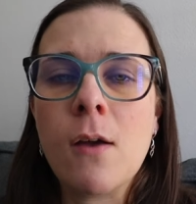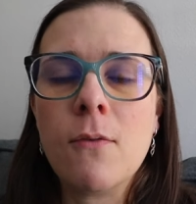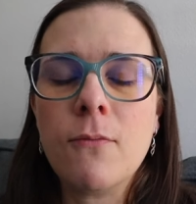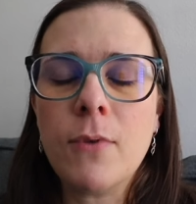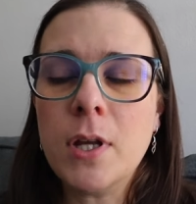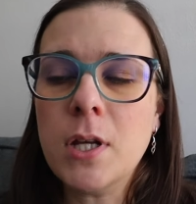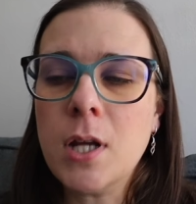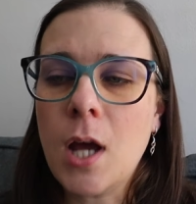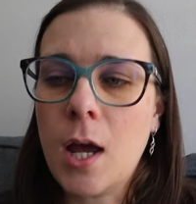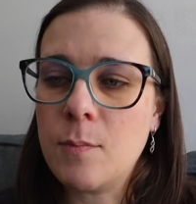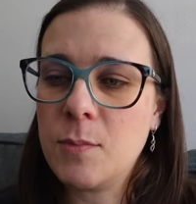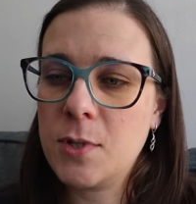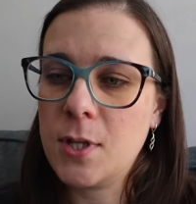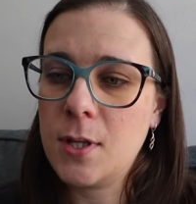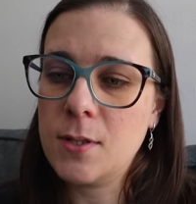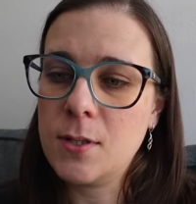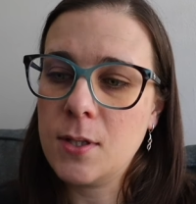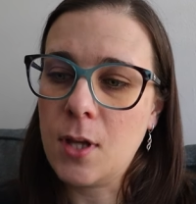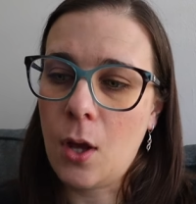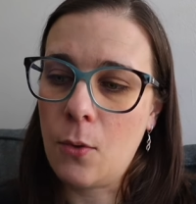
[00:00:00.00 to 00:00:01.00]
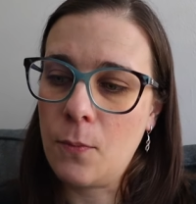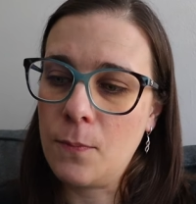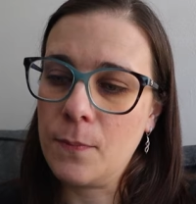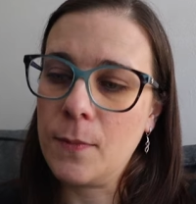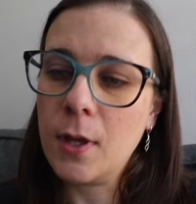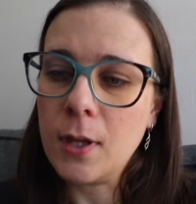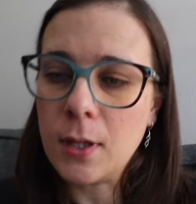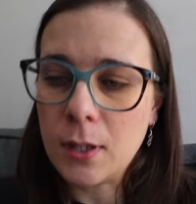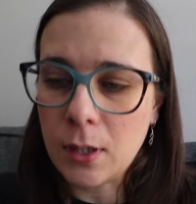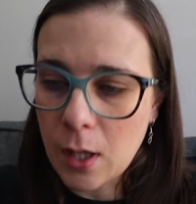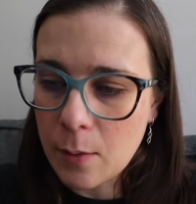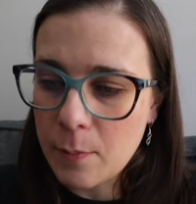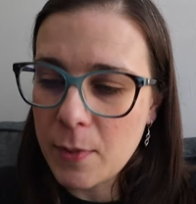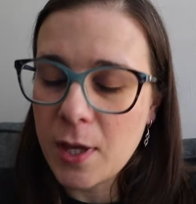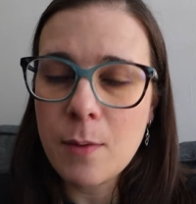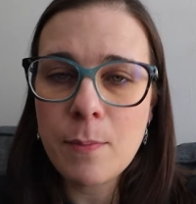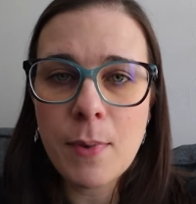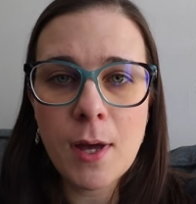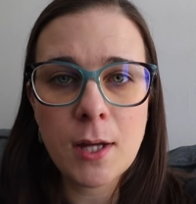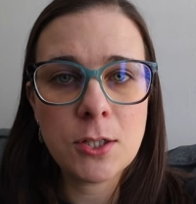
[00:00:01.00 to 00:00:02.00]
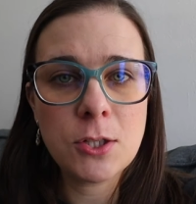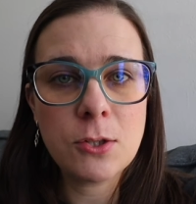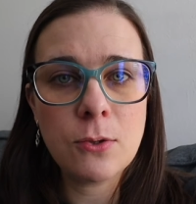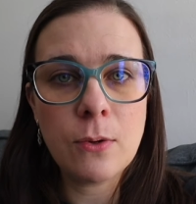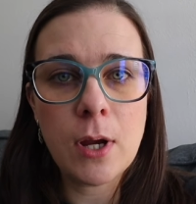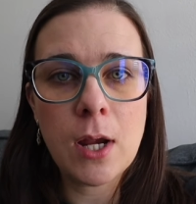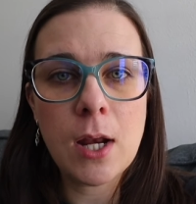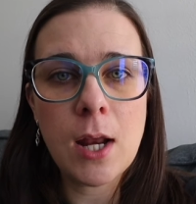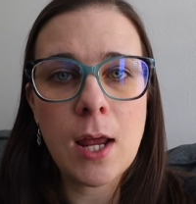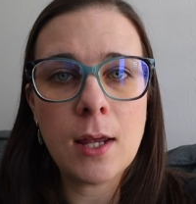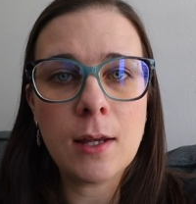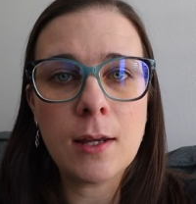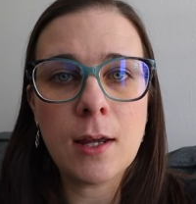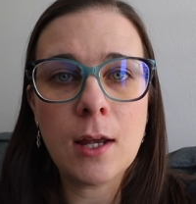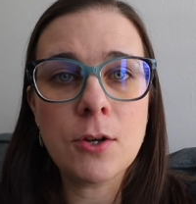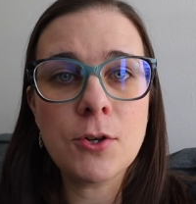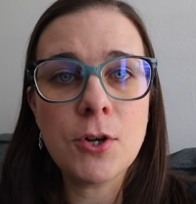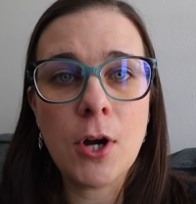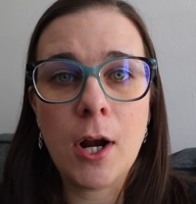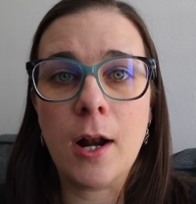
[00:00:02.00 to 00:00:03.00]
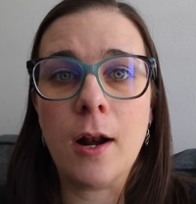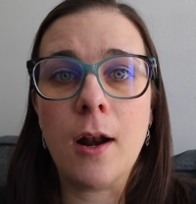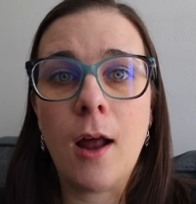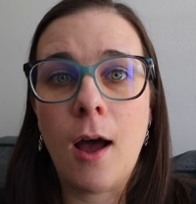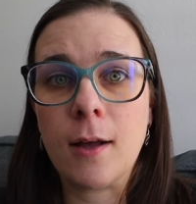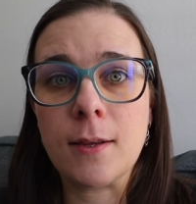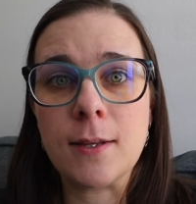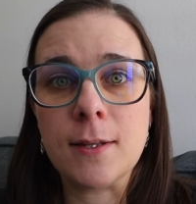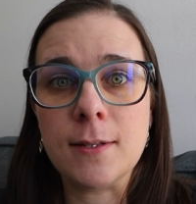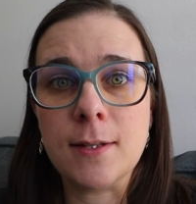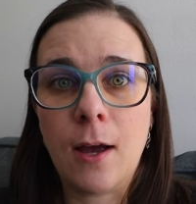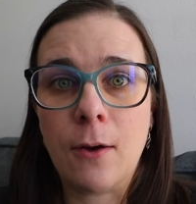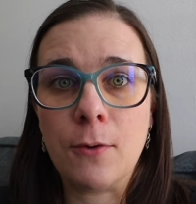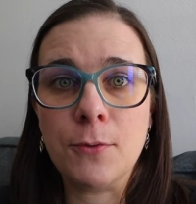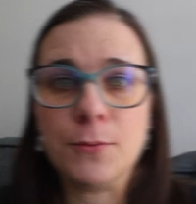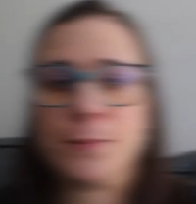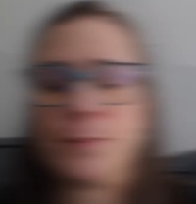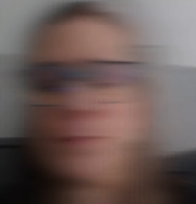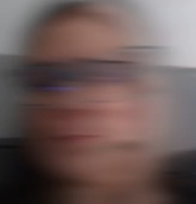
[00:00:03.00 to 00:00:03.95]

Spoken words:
Fun times. So let me get back to reading and try to knock this out.